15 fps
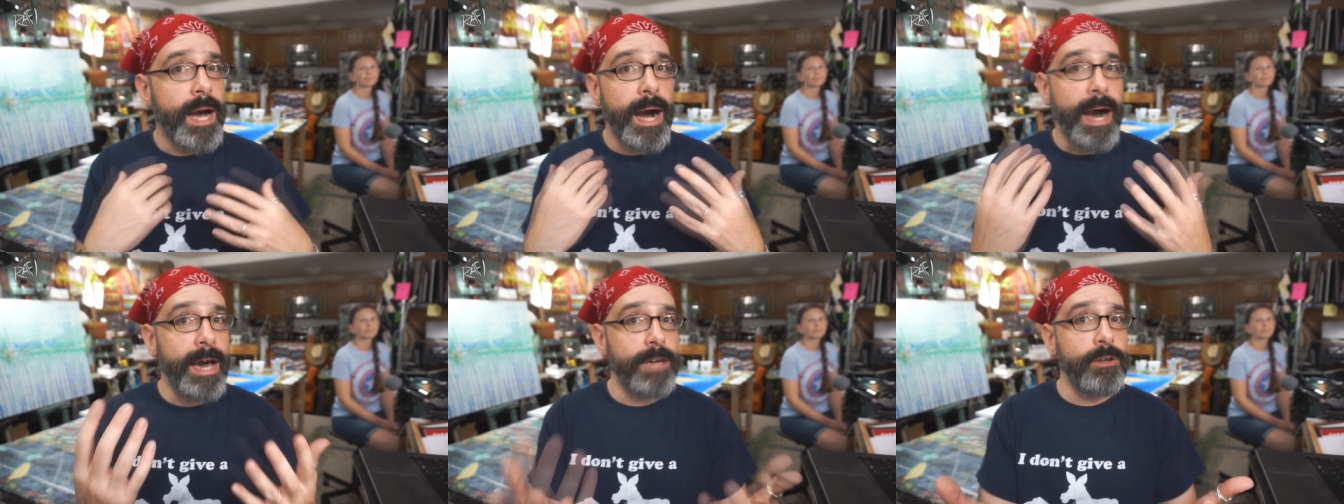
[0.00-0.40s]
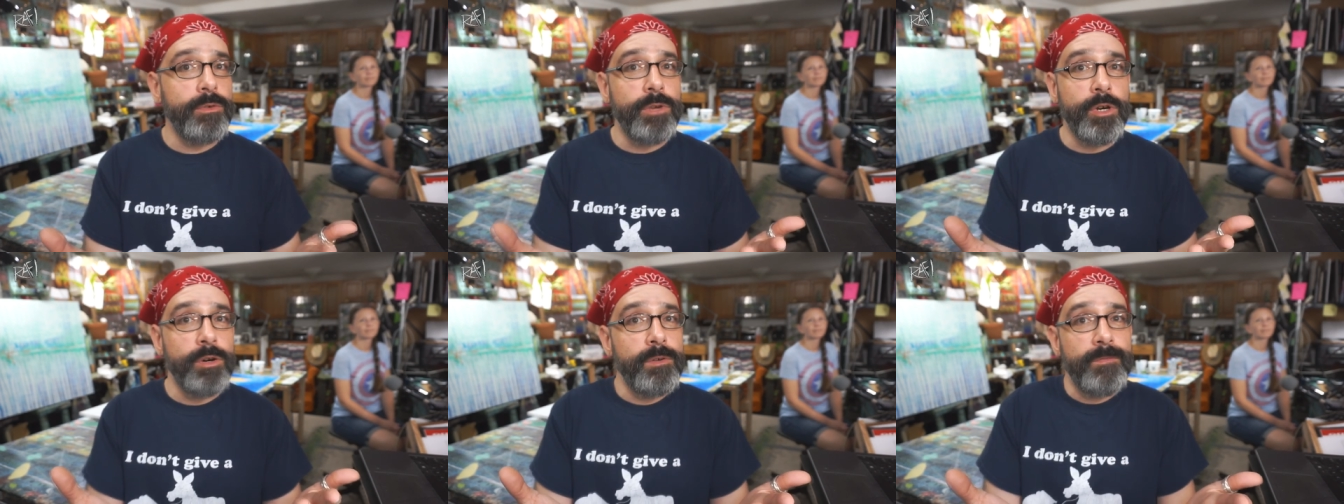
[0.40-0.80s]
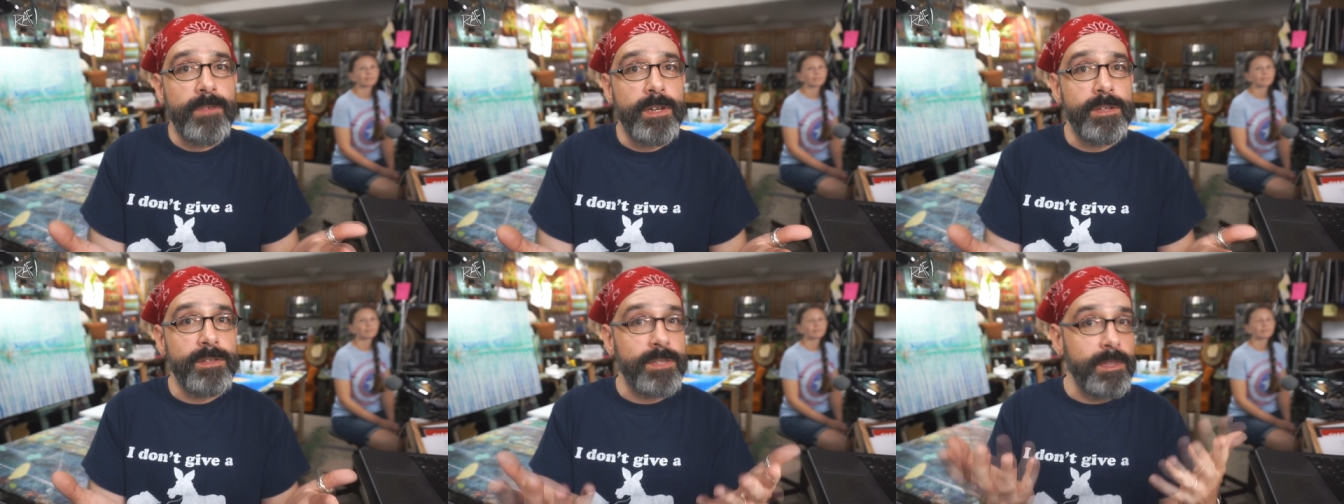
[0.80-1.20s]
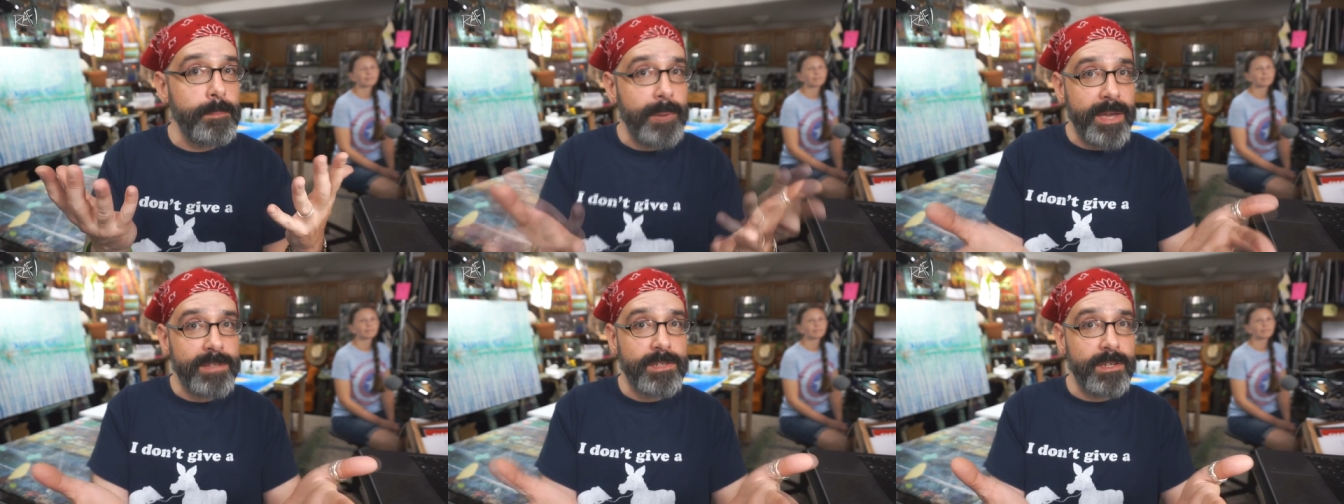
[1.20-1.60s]
I don't know if it is the
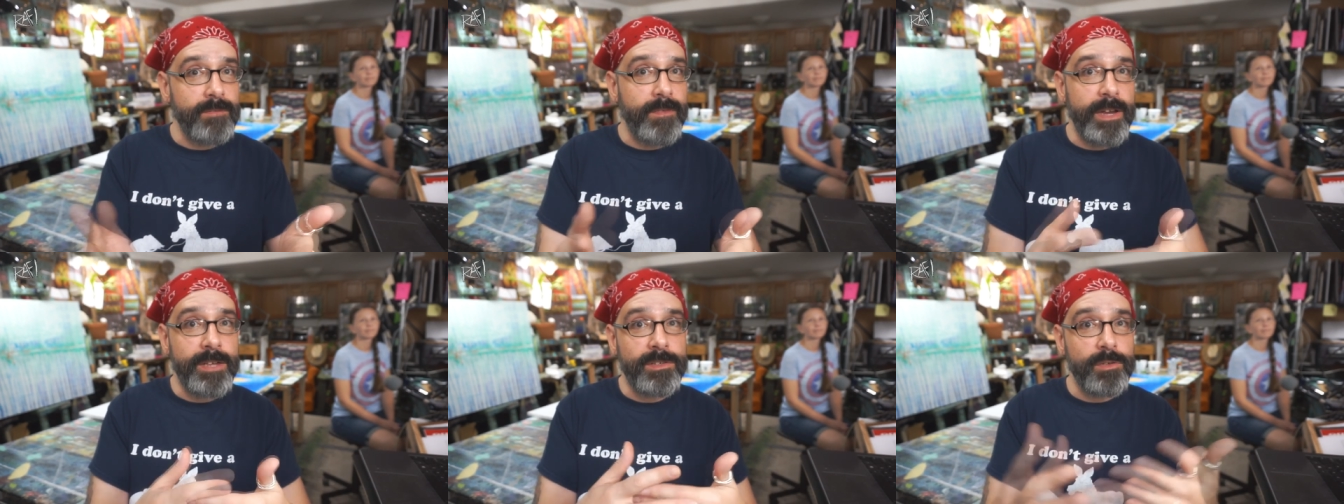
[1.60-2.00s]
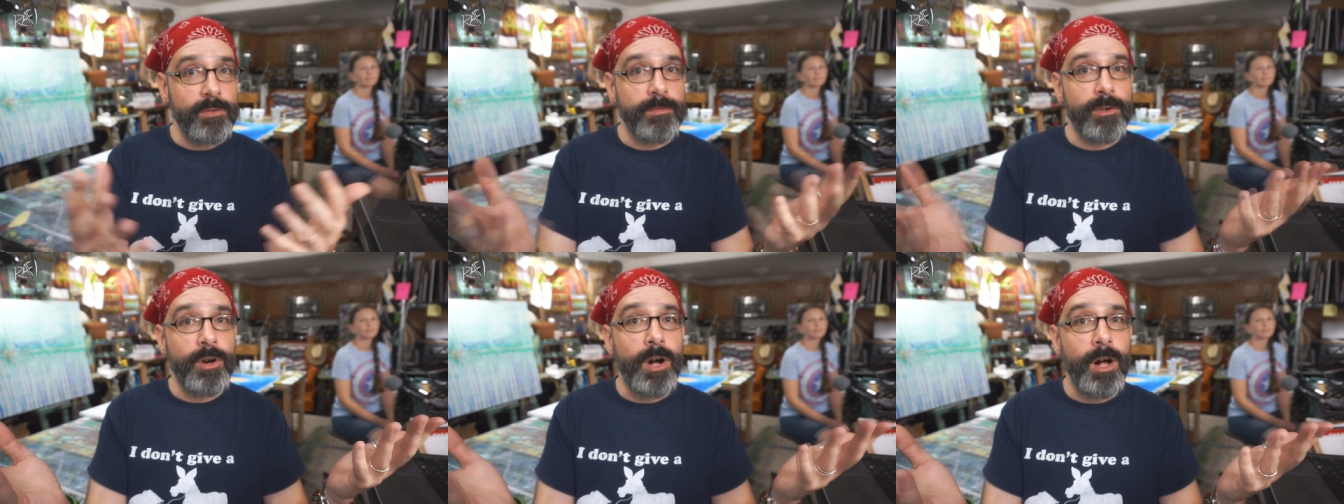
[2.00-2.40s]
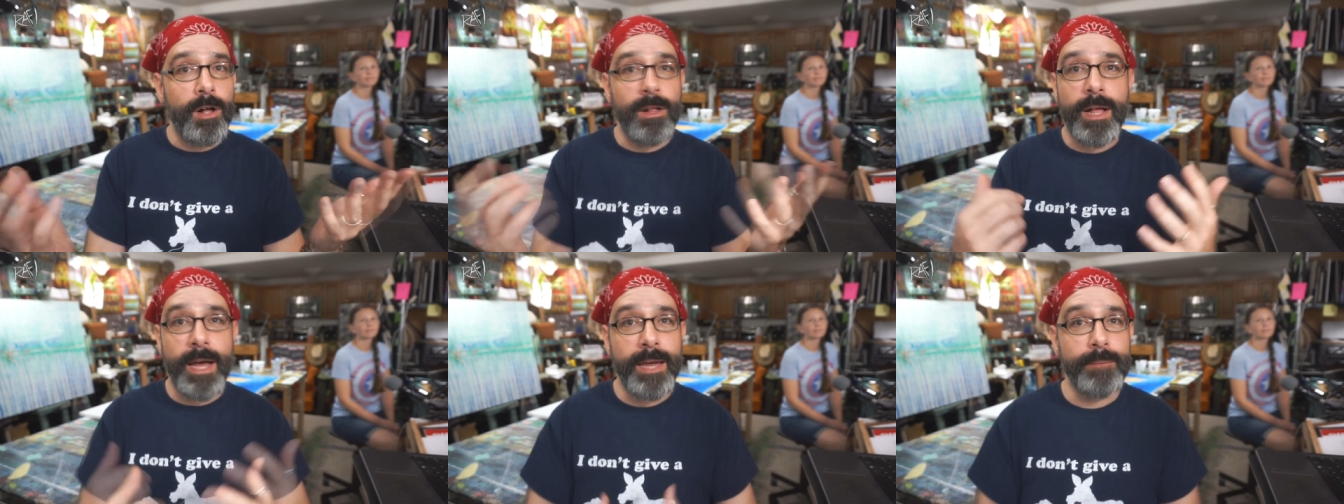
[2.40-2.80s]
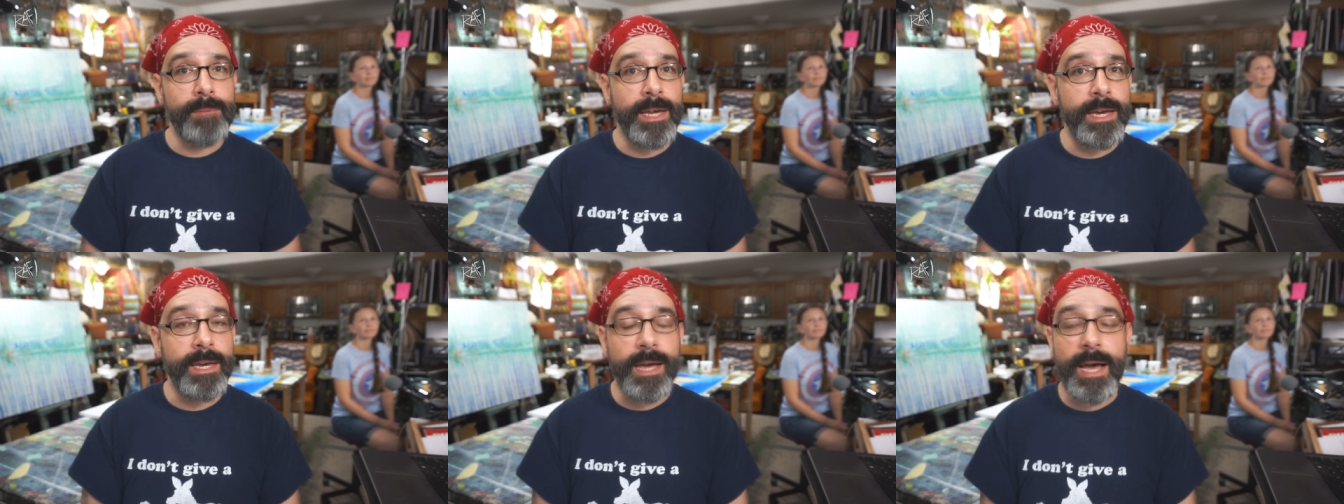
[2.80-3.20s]
best advice overall. I'm
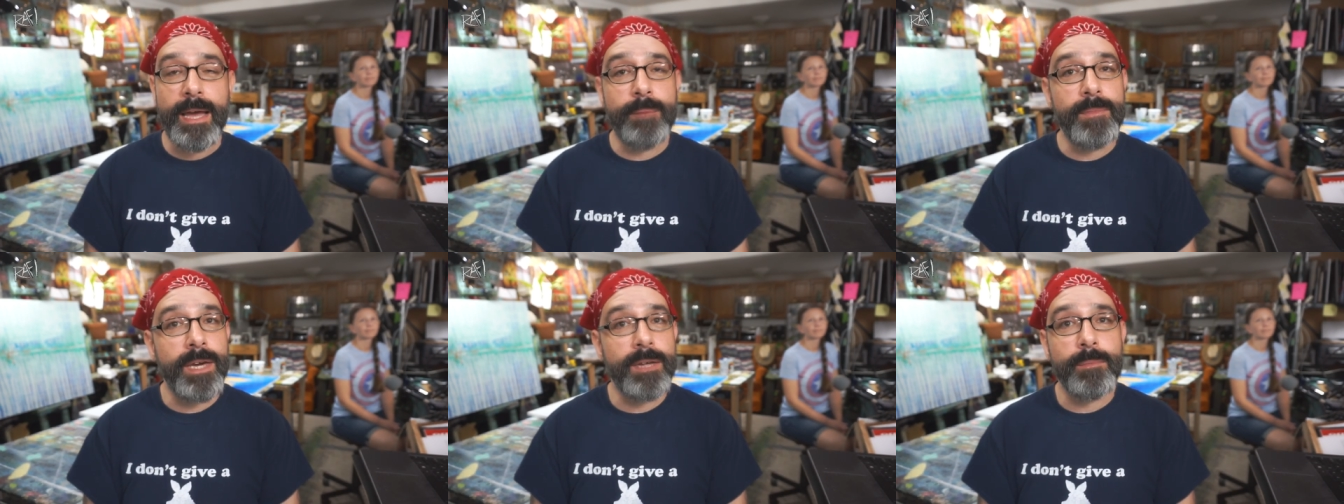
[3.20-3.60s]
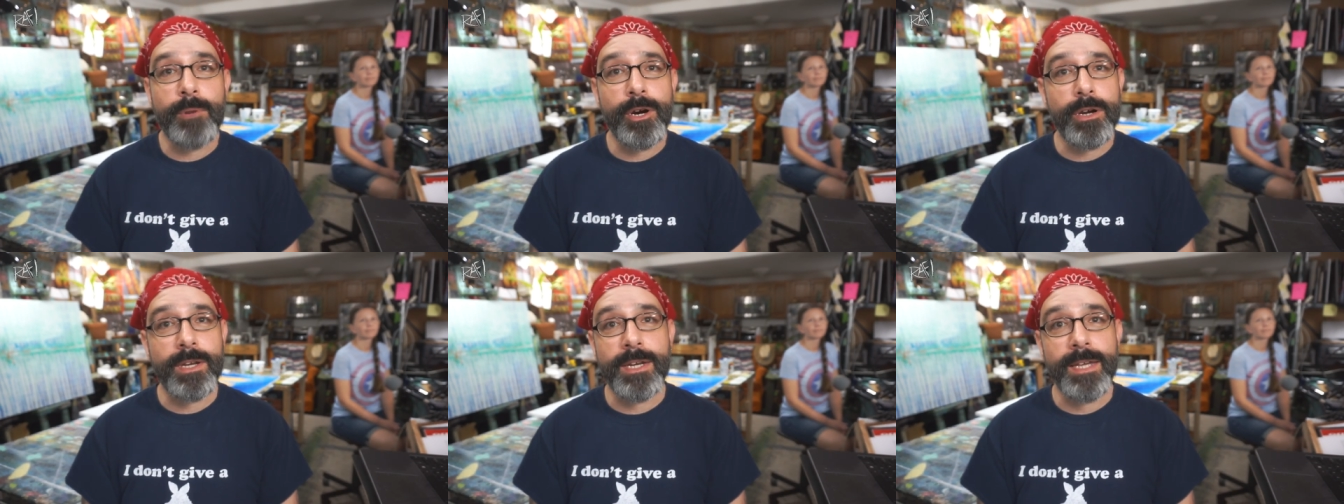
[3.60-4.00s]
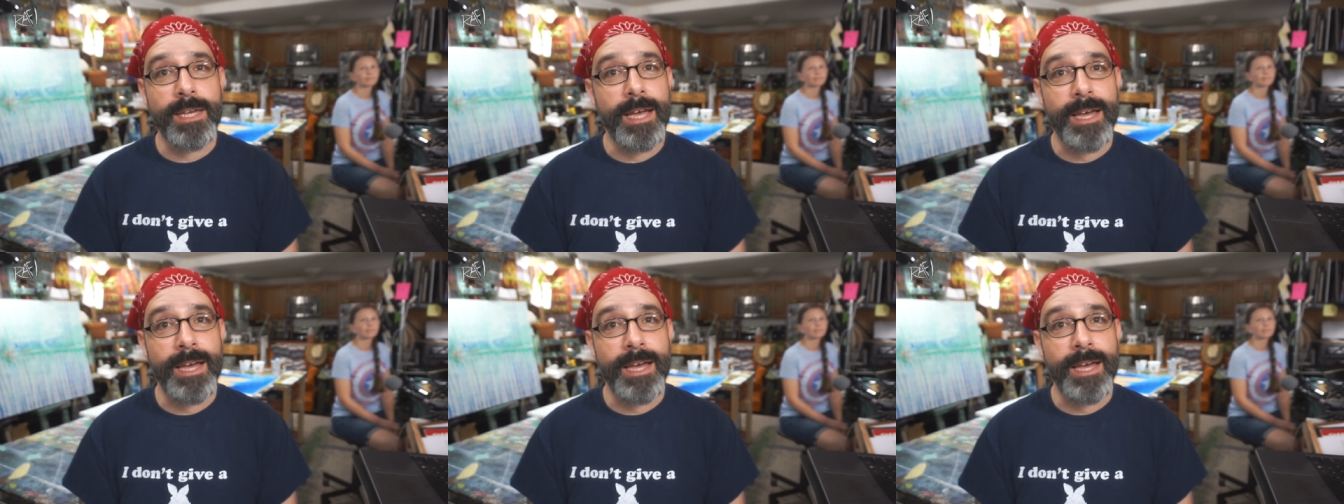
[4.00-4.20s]
not I'm not a marketing